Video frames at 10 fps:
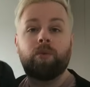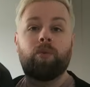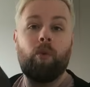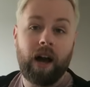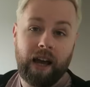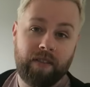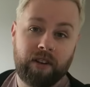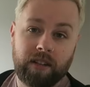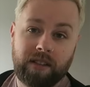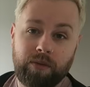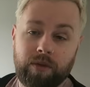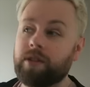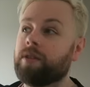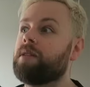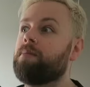well, why haven't I seen
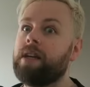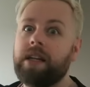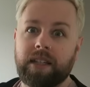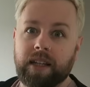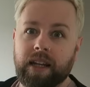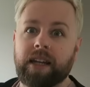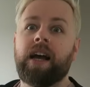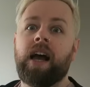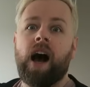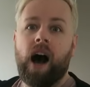results immediately?